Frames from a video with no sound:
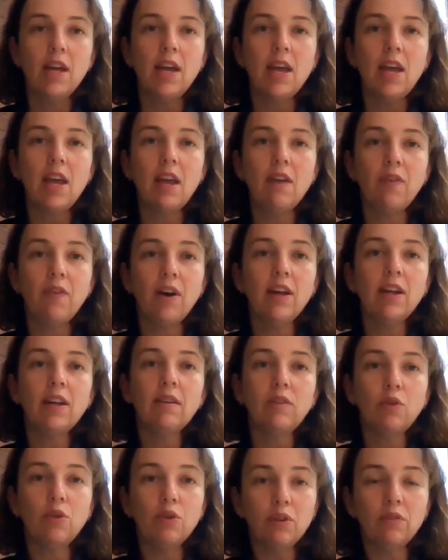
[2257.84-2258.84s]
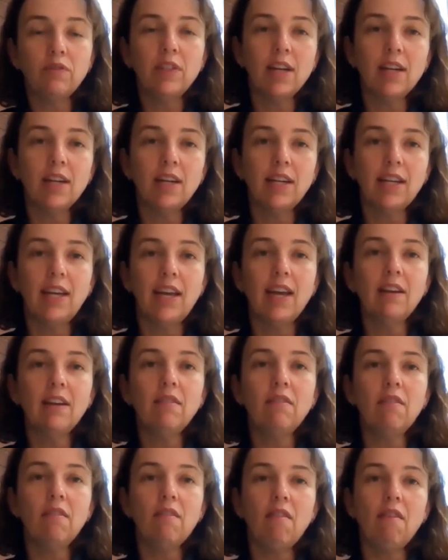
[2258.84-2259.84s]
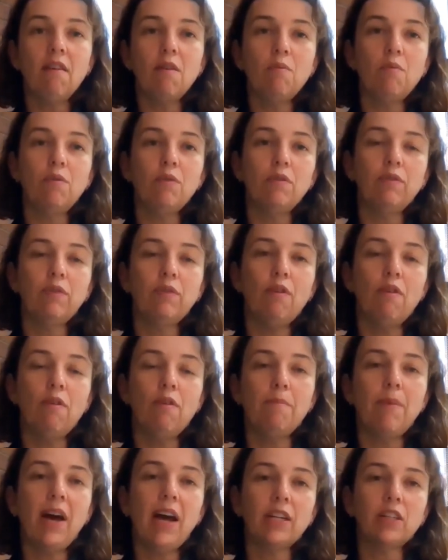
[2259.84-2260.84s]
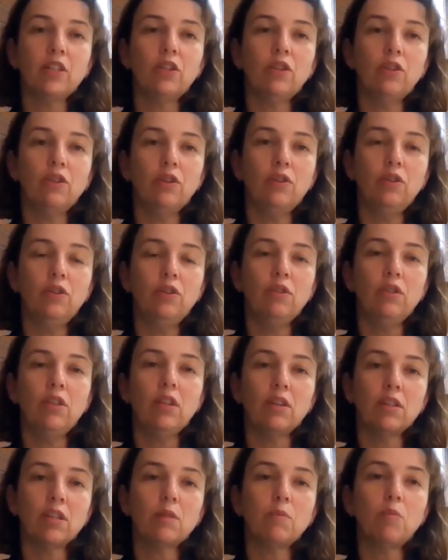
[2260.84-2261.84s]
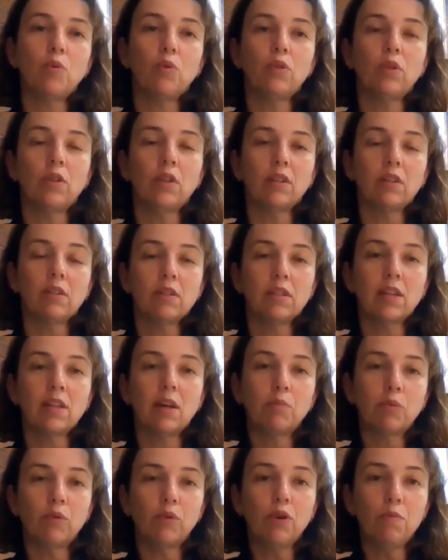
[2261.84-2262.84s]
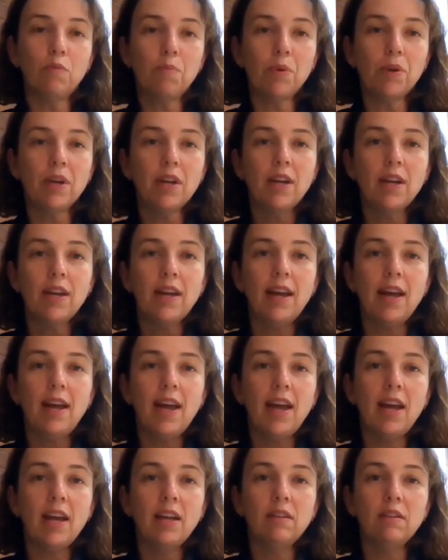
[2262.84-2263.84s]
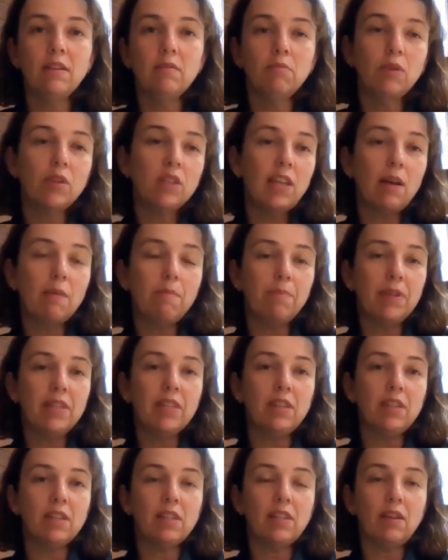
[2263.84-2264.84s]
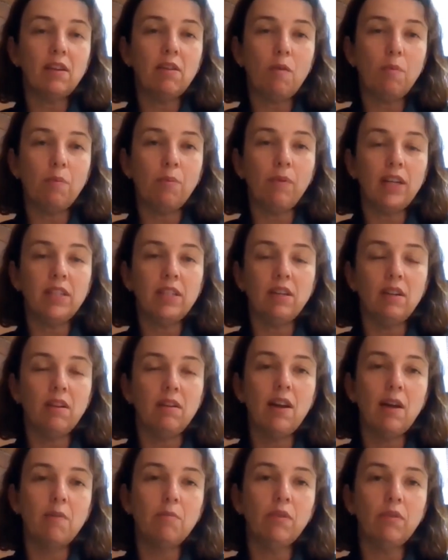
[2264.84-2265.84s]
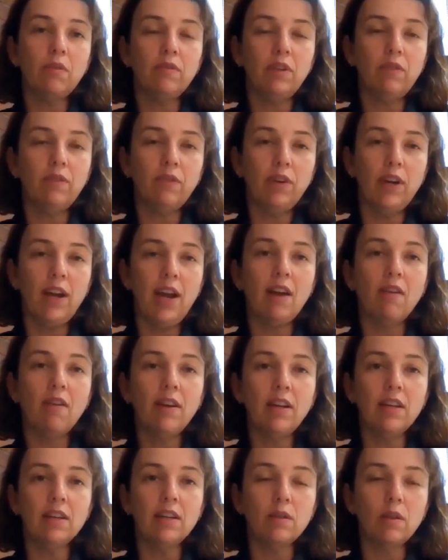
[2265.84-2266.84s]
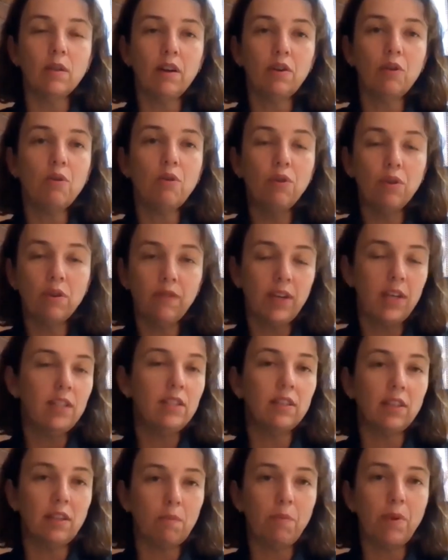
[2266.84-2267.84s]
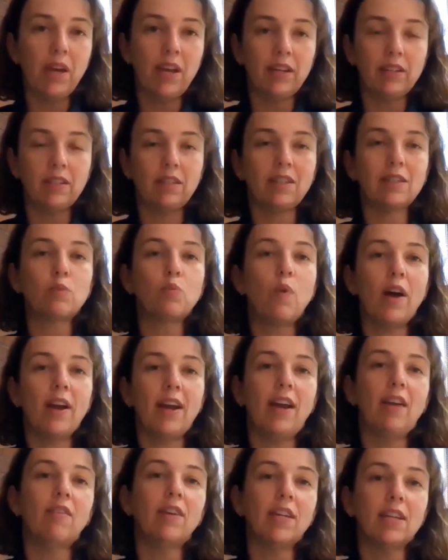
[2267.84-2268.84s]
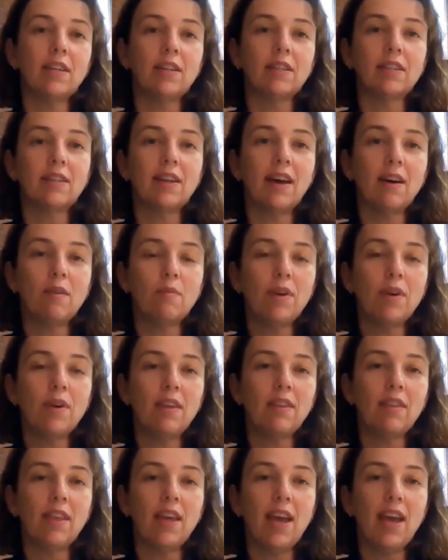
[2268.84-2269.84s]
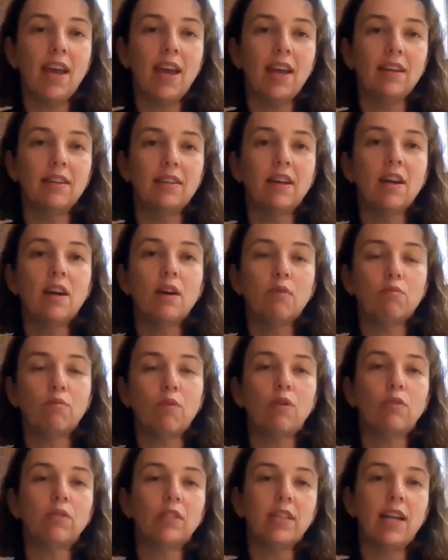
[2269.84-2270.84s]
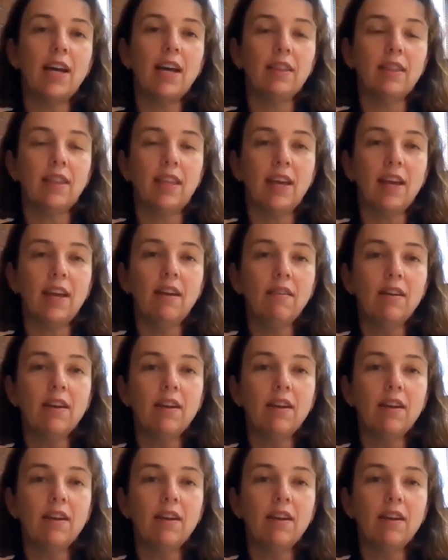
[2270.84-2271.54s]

If I could have done it again, I would have gone back to using a smaller subgroup. And because our business operates in a number of different areas, I could have easily picked just one area to start with and rolled it out there,